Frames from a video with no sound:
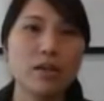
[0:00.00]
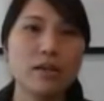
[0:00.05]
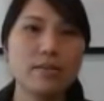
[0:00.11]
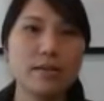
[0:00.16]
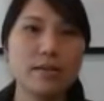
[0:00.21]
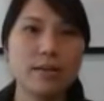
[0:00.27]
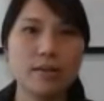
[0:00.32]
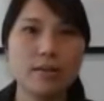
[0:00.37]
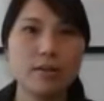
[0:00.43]
the
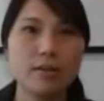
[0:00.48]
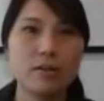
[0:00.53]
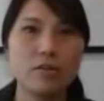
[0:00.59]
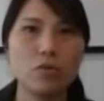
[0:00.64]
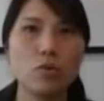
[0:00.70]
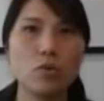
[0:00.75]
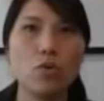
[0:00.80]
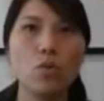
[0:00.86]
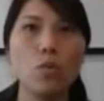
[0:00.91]

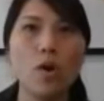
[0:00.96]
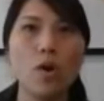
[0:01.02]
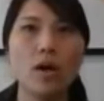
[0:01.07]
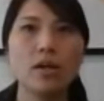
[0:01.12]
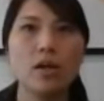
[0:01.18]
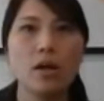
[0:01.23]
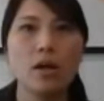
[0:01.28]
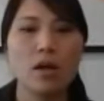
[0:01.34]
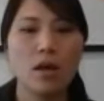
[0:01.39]
executor or
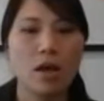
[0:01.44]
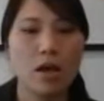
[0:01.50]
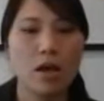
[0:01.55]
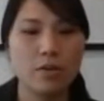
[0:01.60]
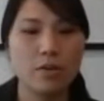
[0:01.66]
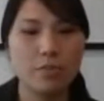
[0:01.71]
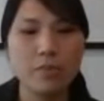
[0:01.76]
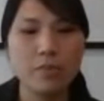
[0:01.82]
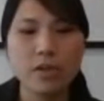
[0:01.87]
what
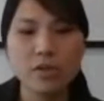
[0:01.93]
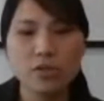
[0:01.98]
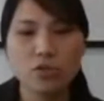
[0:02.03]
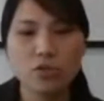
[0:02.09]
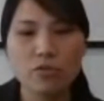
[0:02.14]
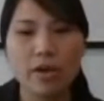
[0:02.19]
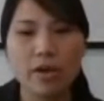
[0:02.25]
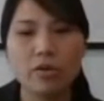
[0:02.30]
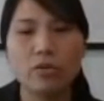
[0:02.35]
an
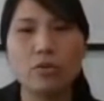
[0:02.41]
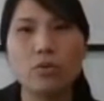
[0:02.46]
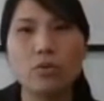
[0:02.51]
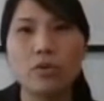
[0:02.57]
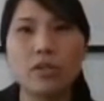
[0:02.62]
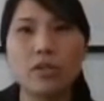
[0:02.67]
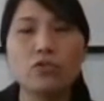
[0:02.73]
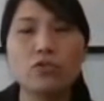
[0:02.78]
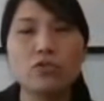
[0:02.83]
administrator
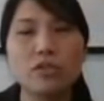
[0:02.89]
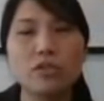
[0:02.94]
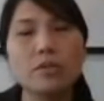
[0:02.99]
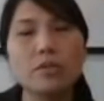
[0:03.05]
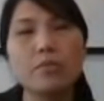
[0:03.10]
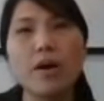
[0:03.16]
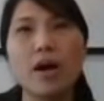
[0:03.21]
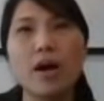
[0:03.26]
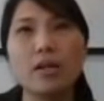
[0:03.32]
or
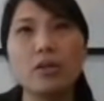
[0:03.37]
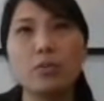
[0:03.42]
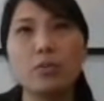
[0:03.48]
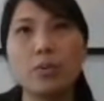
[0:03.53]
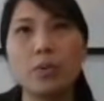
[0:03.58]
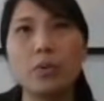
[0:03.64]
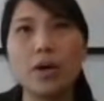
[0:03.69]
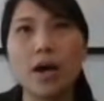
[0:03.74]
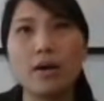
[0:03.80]
interested party
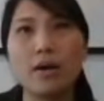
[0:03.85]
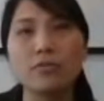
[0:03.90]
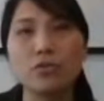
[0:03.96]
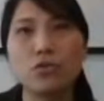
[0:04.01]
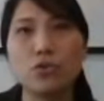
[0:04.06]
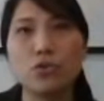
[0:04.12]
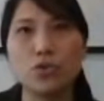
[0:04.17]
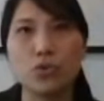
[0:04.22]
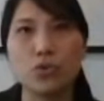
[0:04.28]
will have
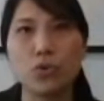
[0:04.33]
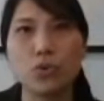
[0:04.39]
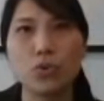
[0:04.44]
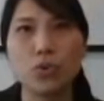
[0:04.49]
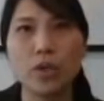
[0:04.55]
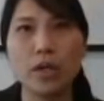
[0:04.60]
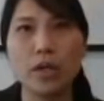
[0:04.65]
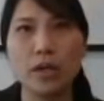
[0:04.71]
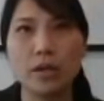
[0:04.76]
to
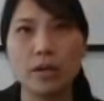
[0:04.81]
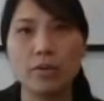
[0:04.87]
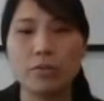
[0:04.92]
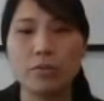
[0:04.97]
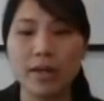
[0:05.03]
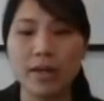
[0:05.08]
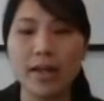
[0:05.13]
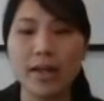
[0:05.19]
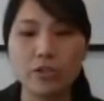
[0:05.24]
do
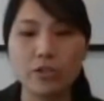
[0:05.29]
in